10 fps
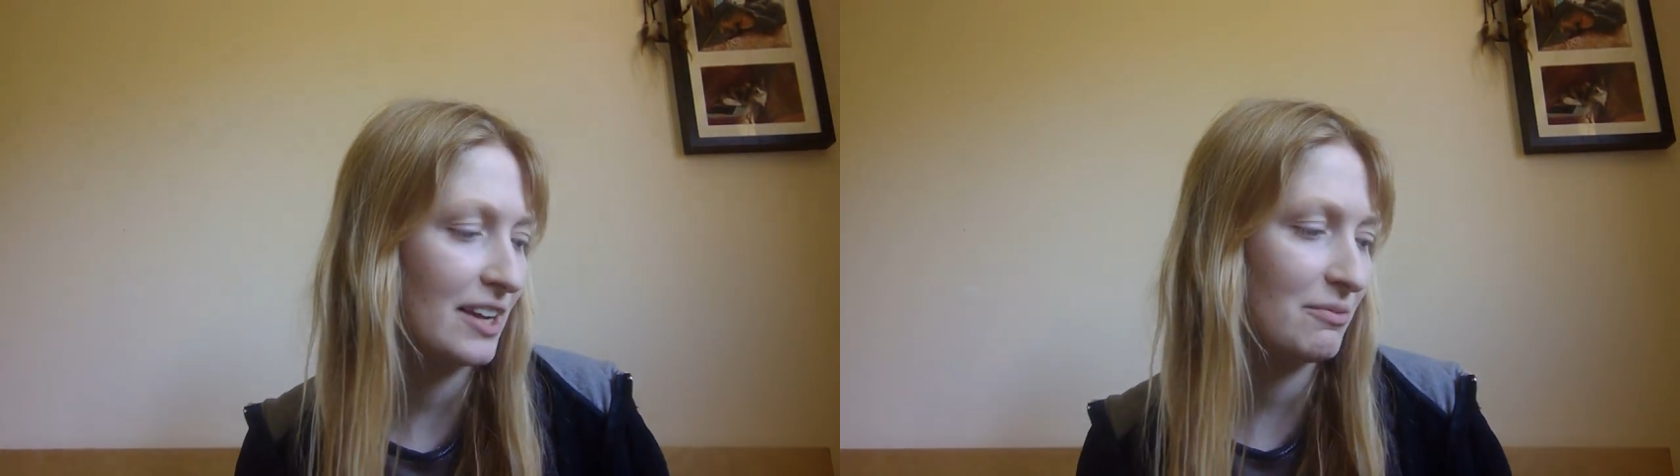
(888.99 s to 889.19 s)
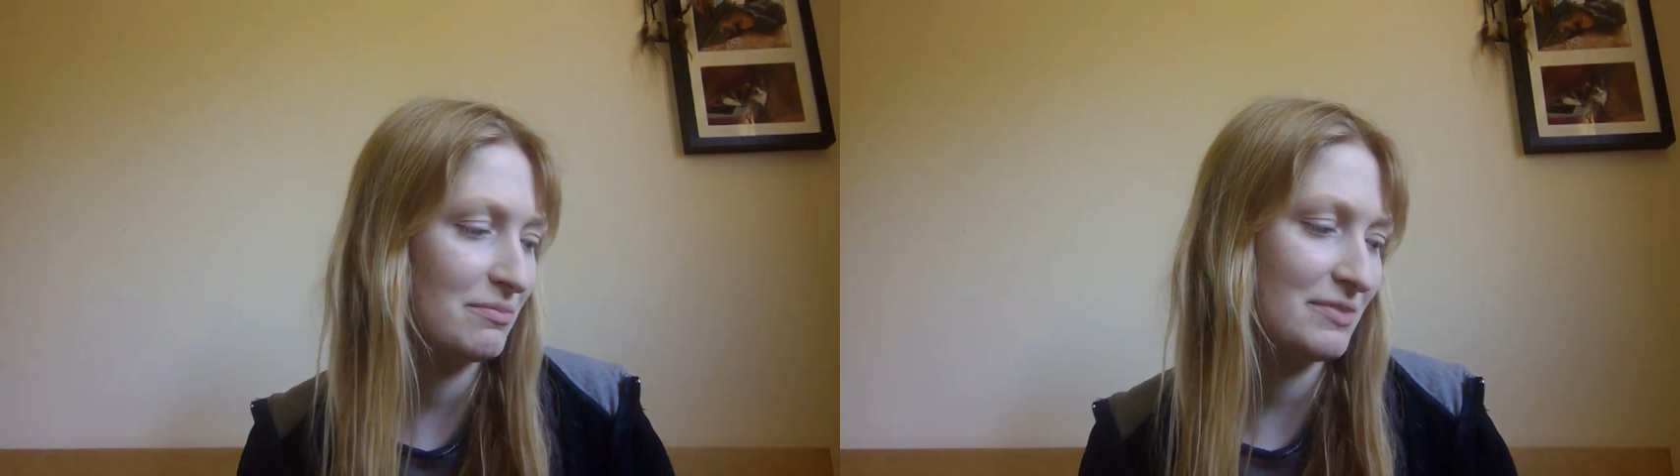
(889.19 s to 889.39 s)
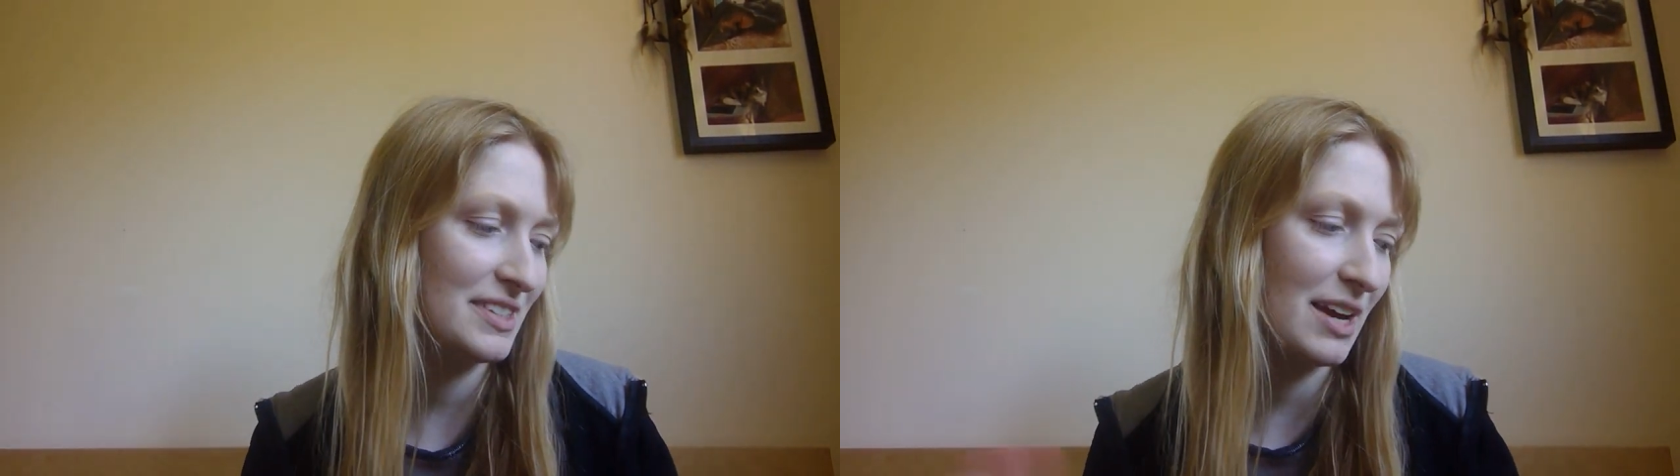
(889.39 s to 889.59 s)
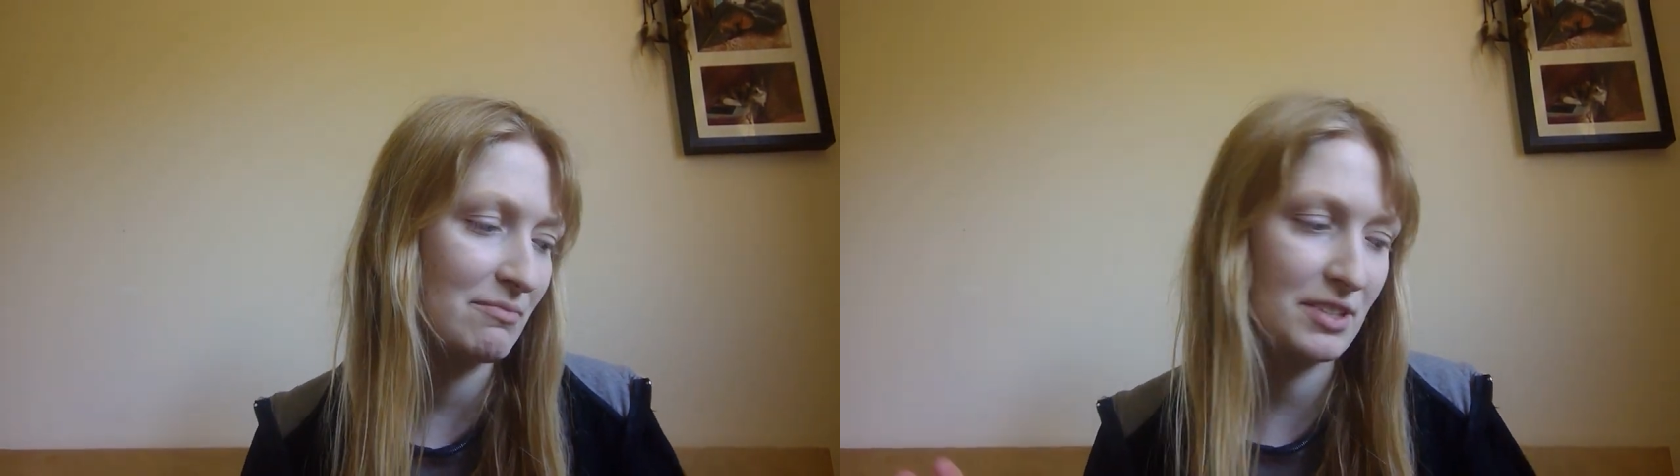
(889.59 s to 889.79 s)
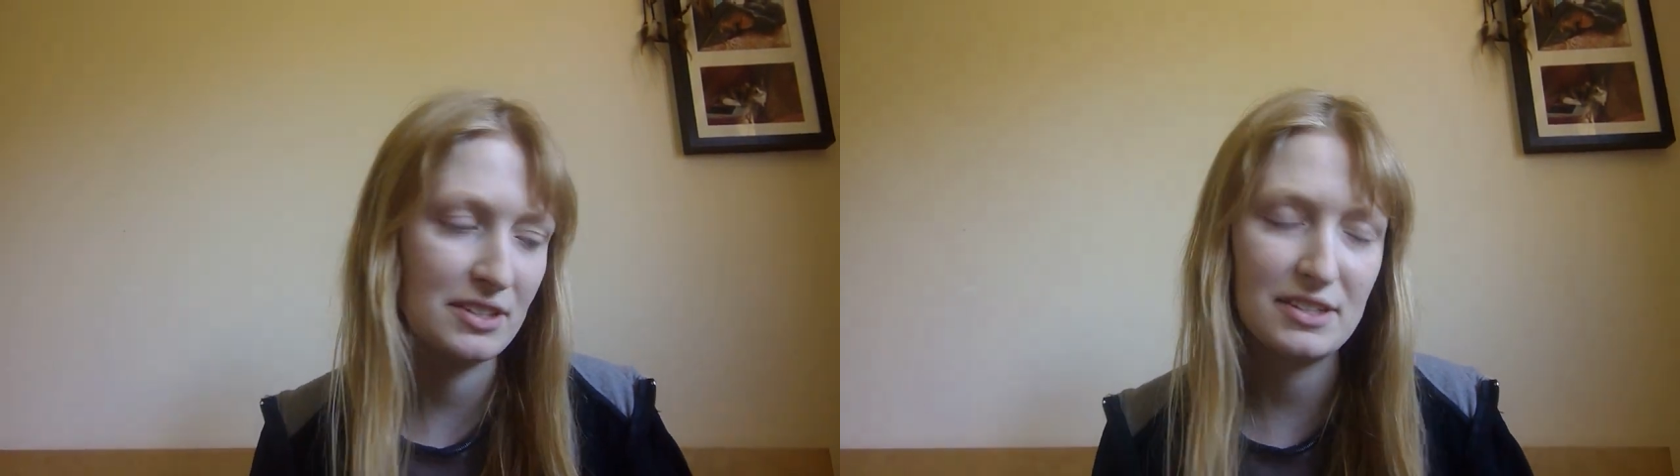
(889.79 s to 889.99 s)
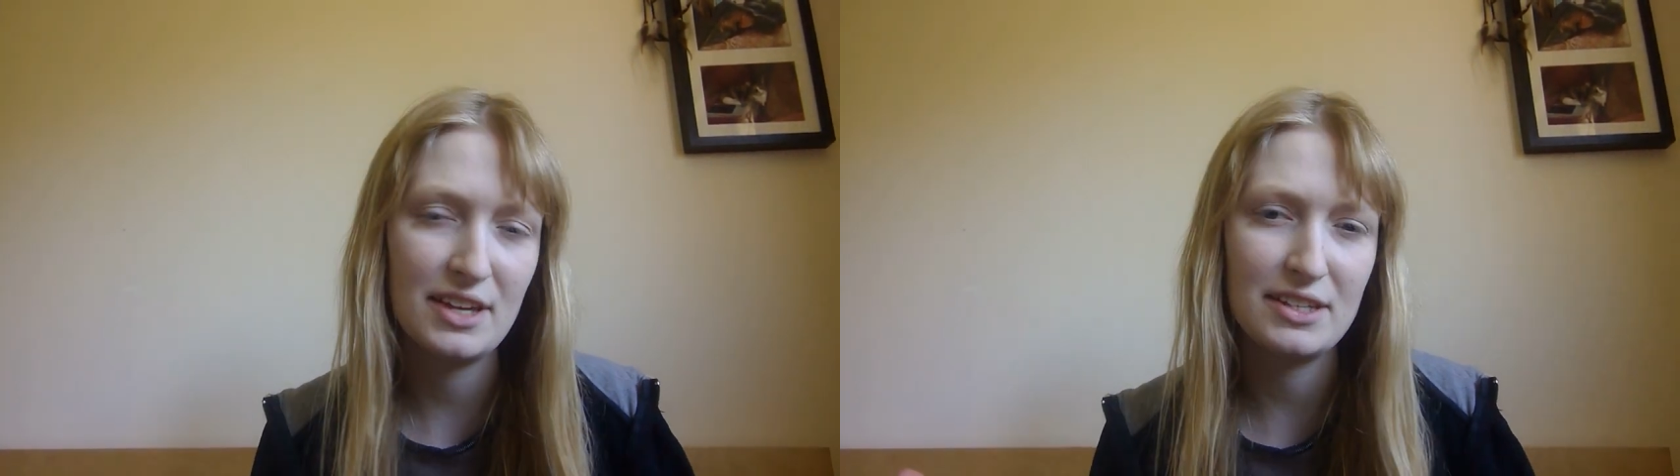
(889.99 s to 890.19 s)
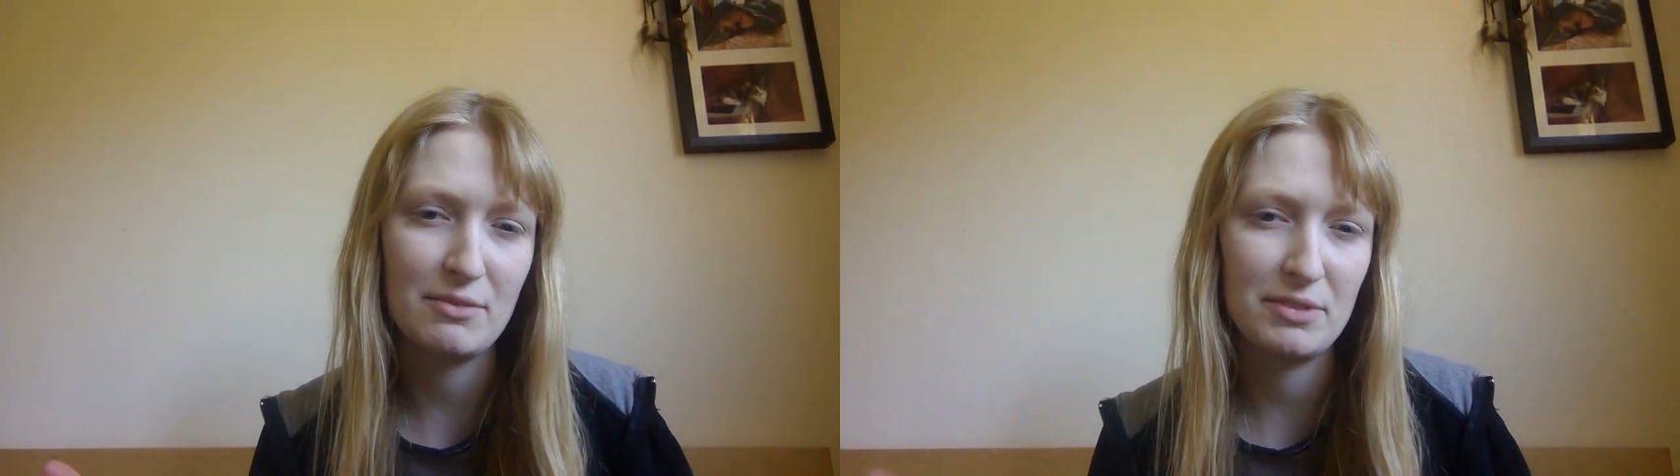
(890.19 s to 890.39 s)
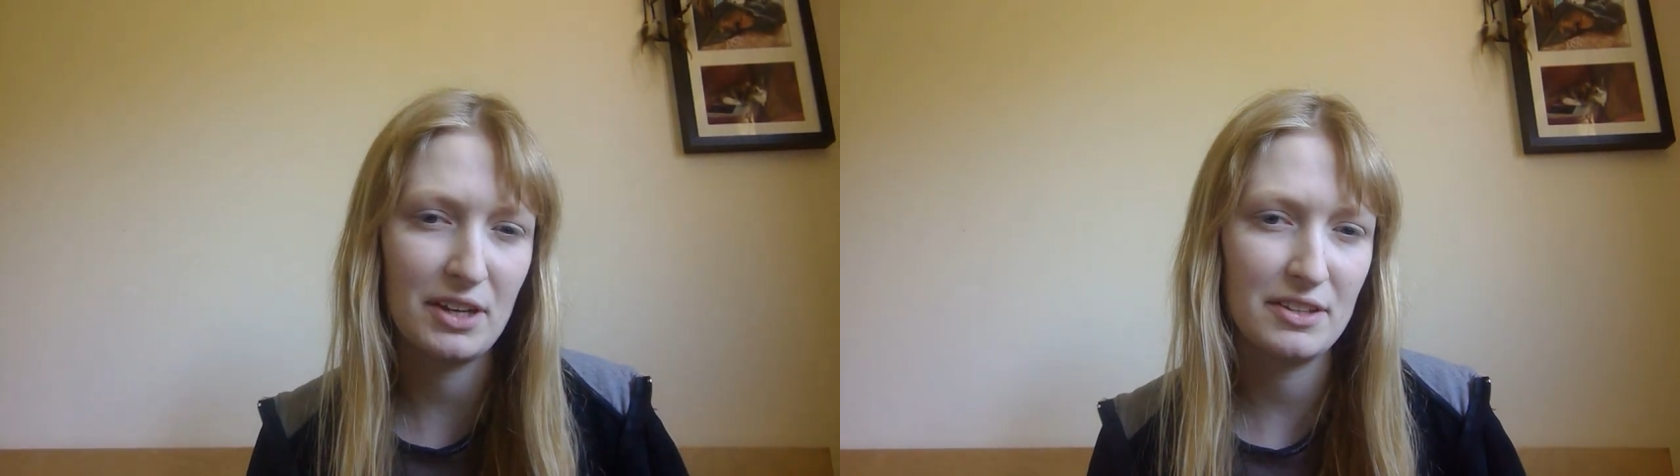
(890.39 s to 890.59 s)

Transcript: And I'm tempted to set up the